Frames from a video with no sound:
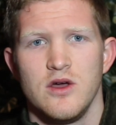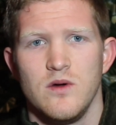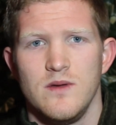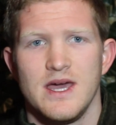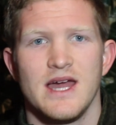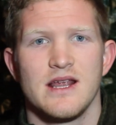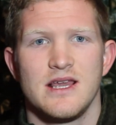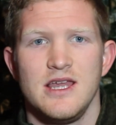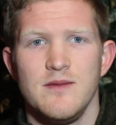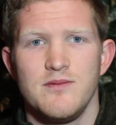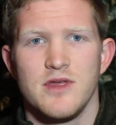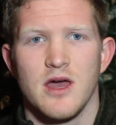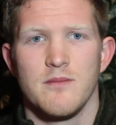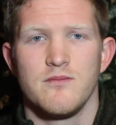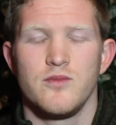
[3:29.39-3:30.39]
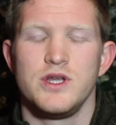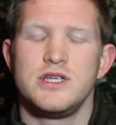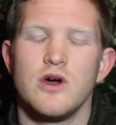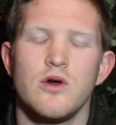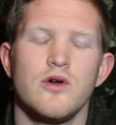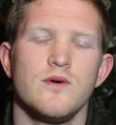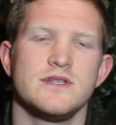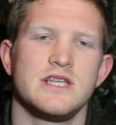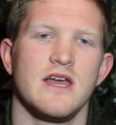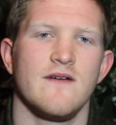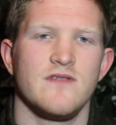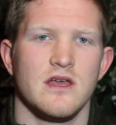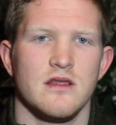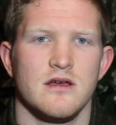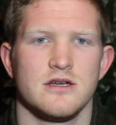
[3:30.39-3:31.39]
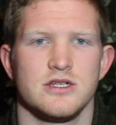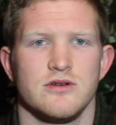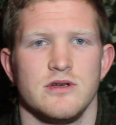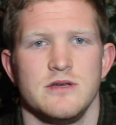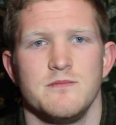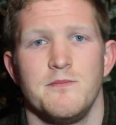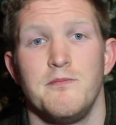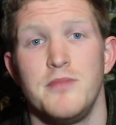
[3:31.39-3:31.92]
We gotta keep them. We don't always have that luxury.